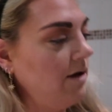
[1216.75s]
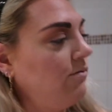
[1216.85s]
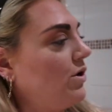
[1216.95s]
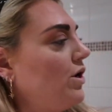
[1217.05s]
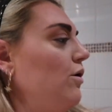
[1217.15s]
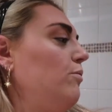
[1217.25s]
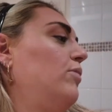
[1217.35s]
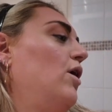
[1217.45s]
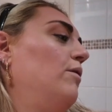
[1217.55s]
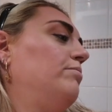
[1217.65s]
We're gonna
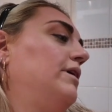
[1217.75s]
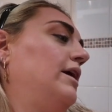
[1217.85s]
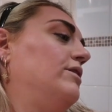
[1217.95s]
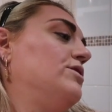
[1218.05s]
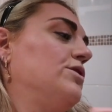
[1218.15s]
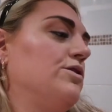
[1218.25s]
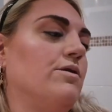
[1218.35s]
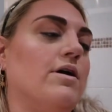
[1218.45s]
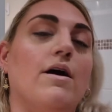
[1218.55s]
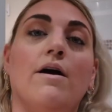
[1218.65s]
pop
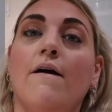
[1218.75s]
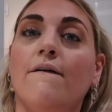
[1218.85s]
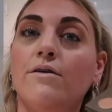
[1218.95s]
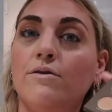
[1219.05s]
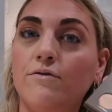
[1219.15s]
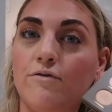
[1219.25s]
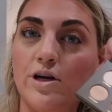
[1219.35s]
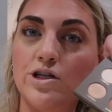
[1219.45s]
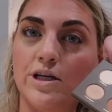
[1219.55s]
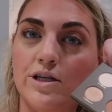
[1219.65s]
into
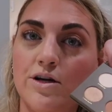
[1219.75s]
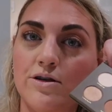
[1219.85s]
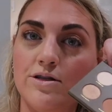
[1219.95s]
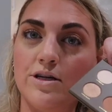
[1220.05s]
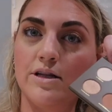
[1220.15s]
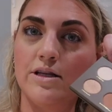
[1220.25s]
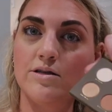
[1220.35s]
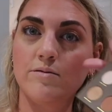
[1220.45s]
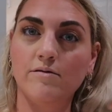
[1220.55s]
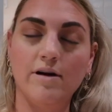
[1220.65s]
freshly toasted,
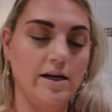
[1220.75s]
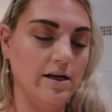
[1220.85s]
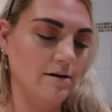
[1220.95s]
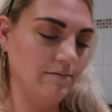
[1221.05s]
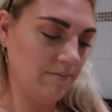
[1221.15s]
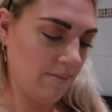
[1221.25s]
this one right here,